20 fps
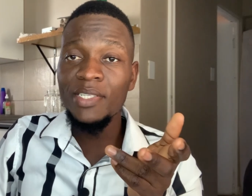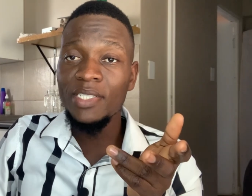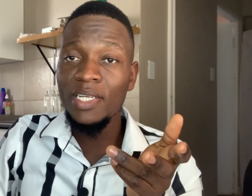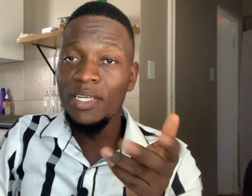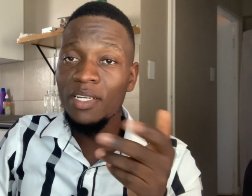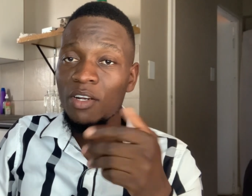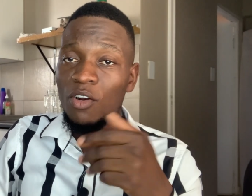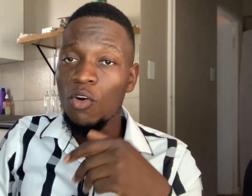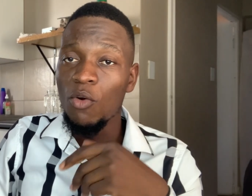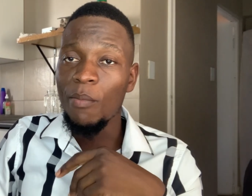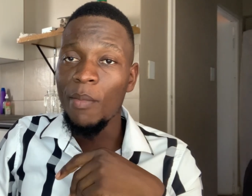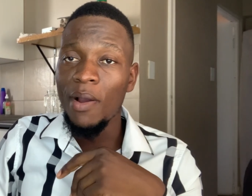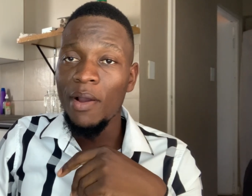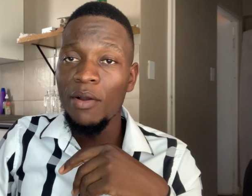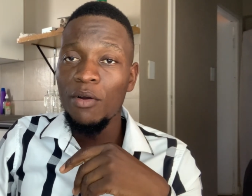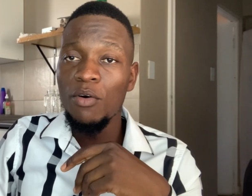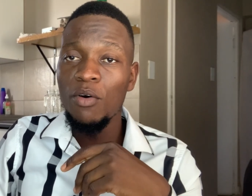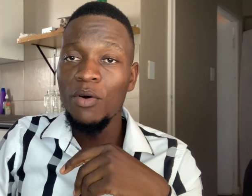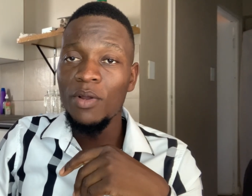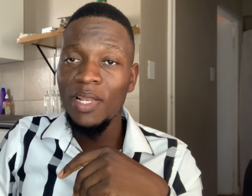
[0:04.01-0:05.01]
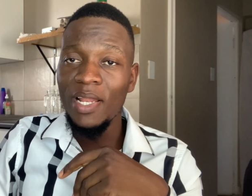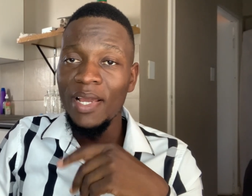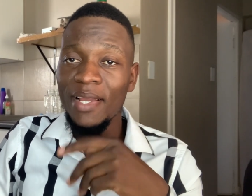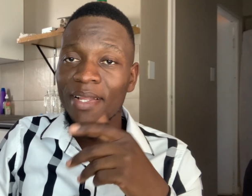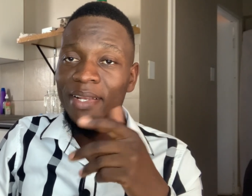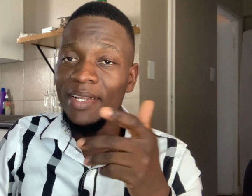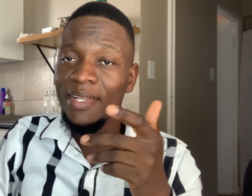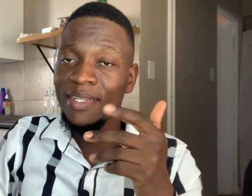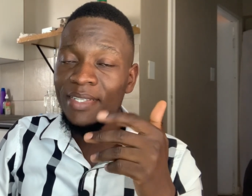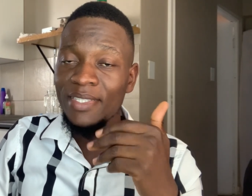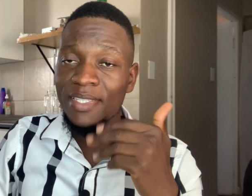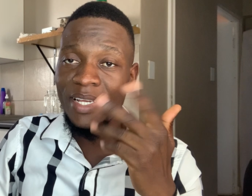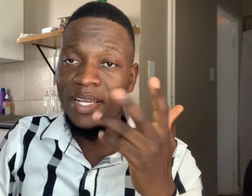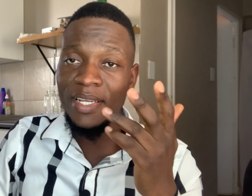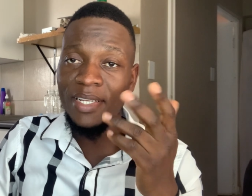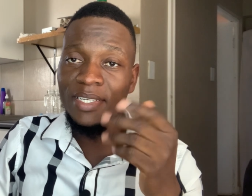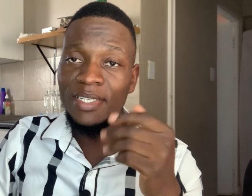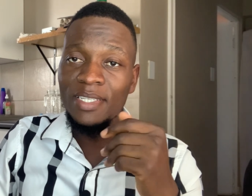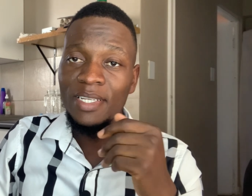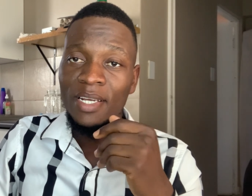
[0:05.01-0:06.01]
General Langley
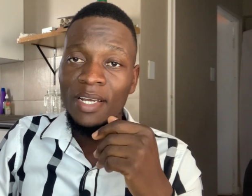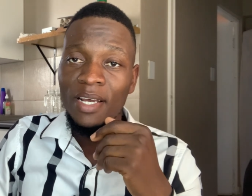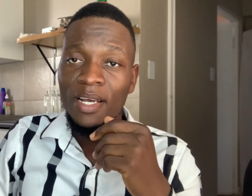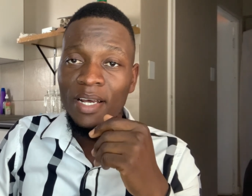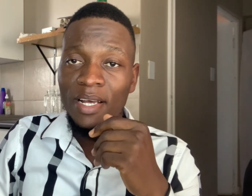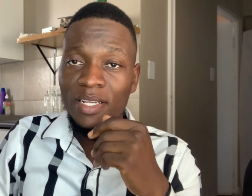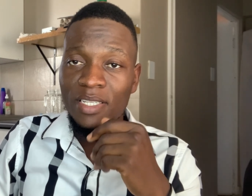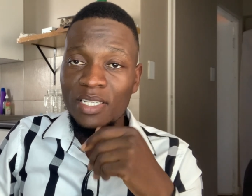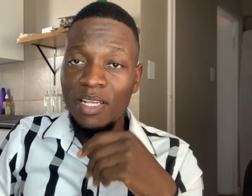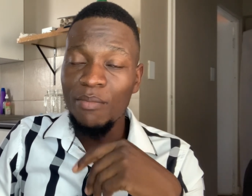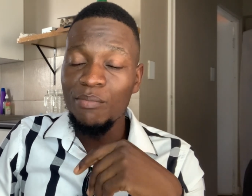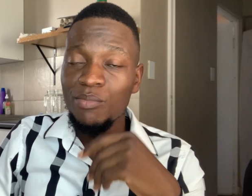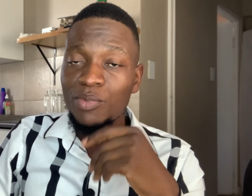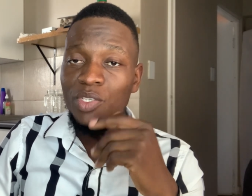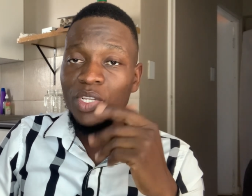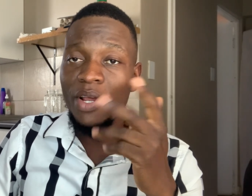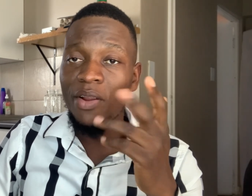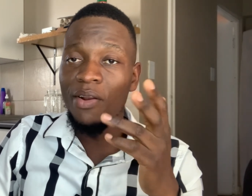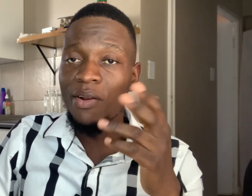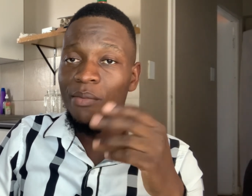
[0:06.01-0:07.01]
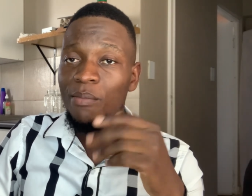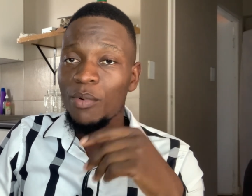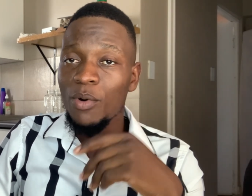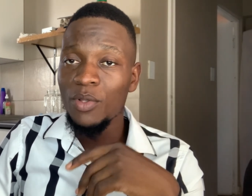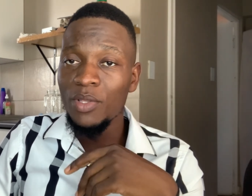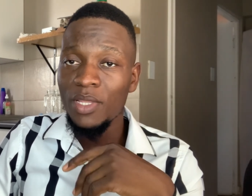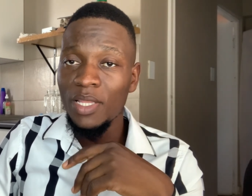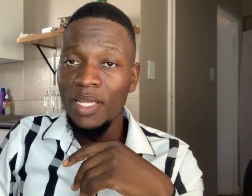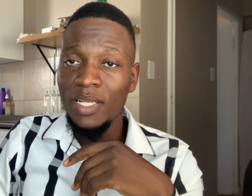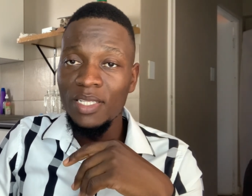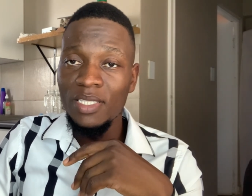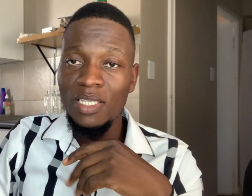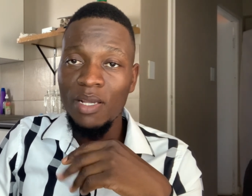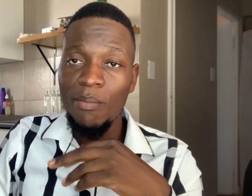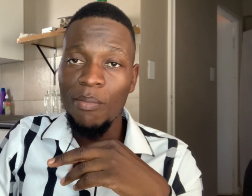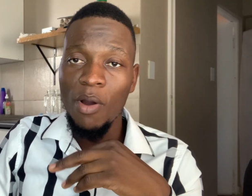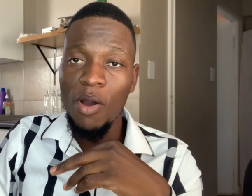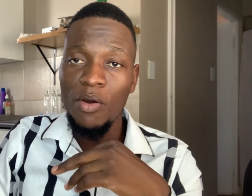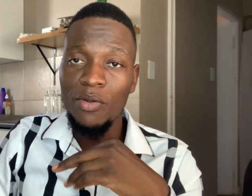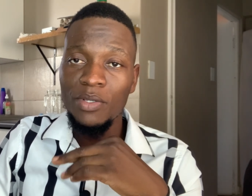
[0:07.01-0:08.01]
said some terrible things
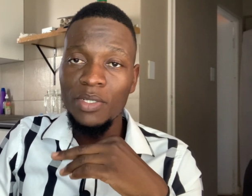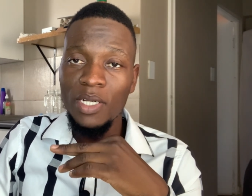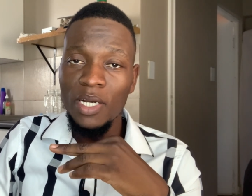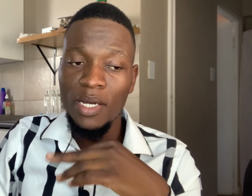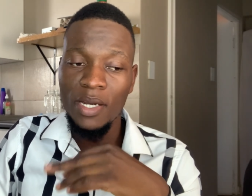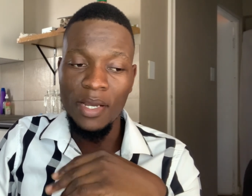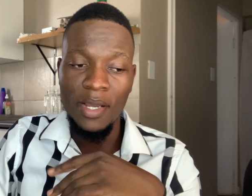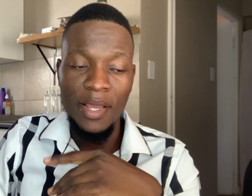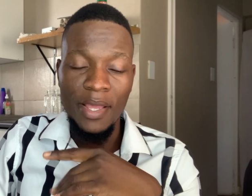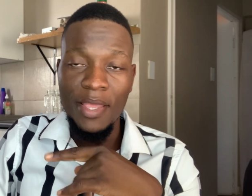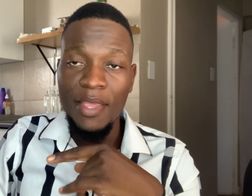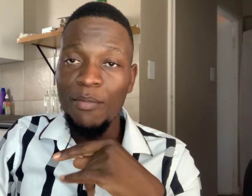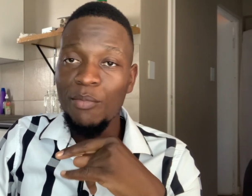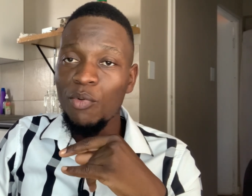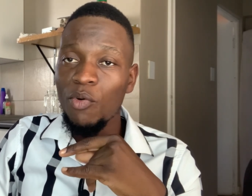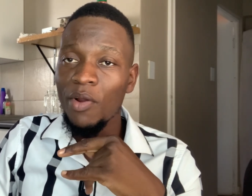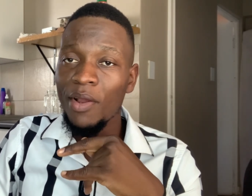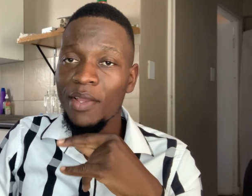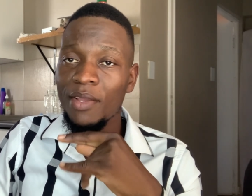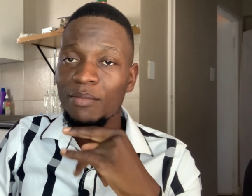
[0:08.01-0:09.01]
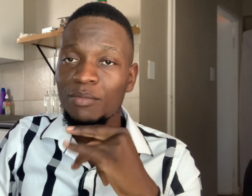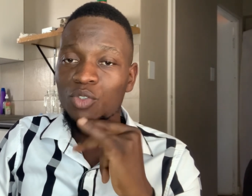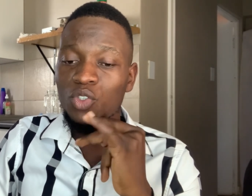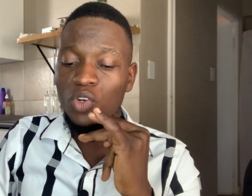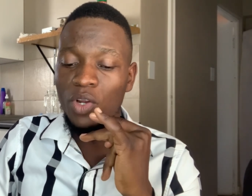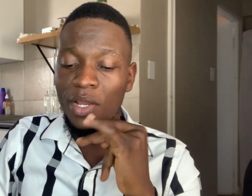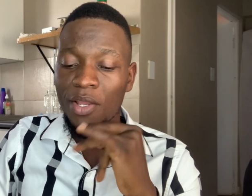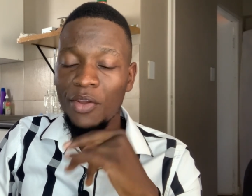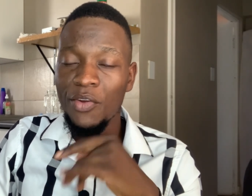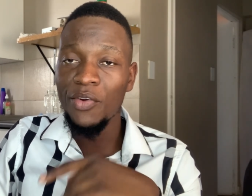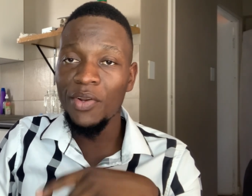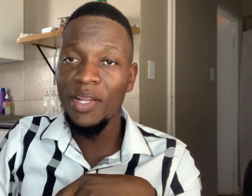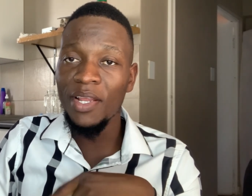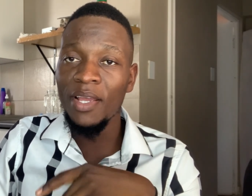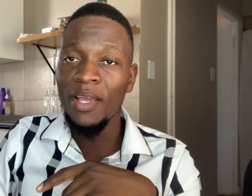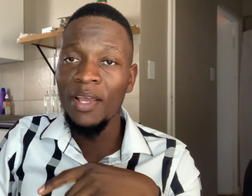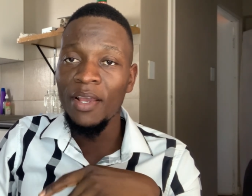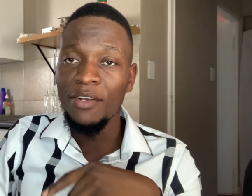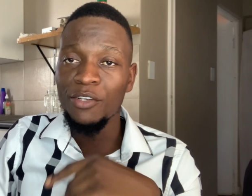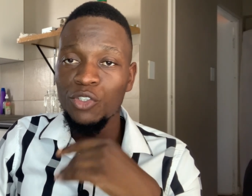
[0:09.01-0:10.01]
about Ibrahim Traore,
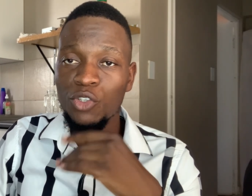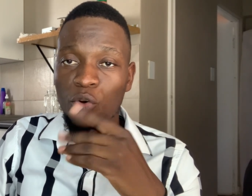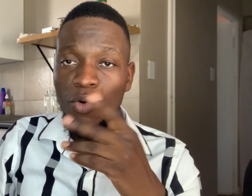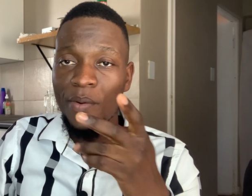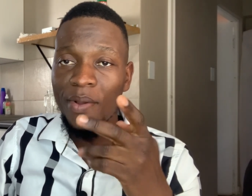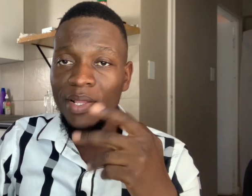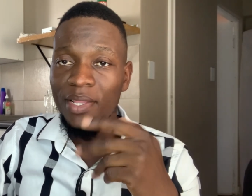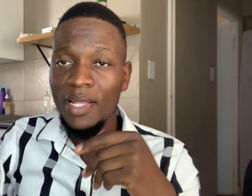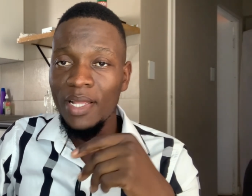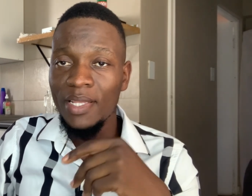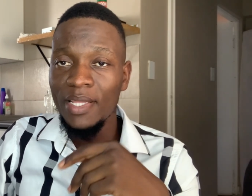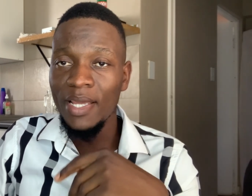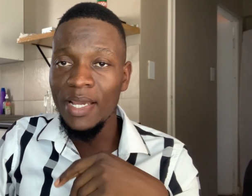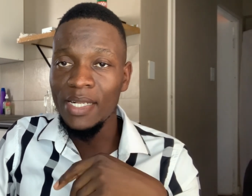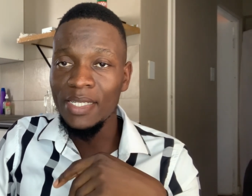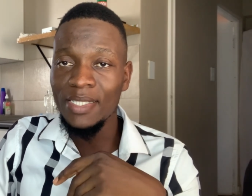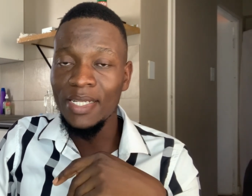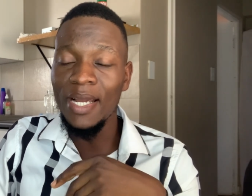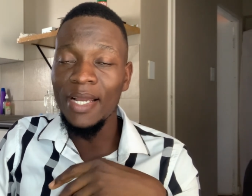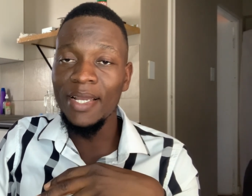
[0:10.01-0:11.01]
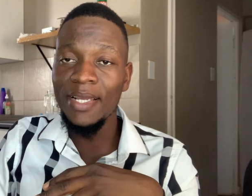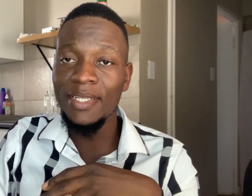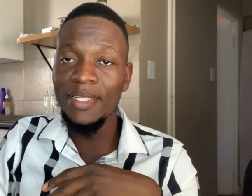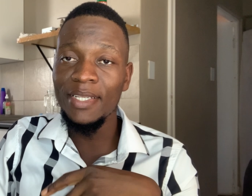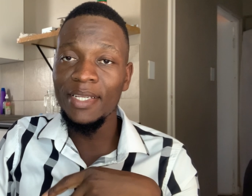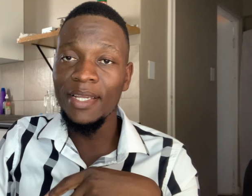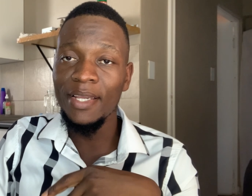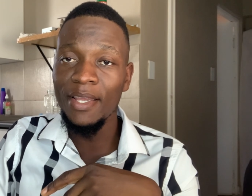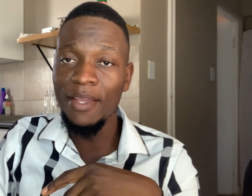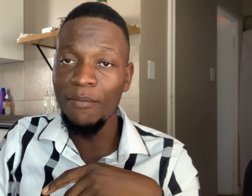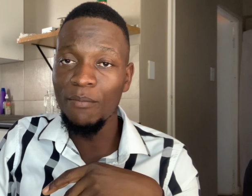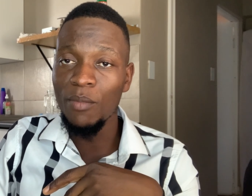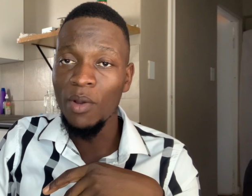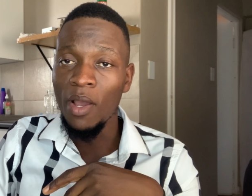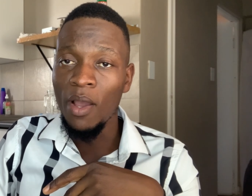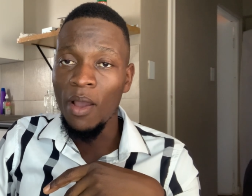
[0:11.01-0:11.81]
showing that they are targeting him.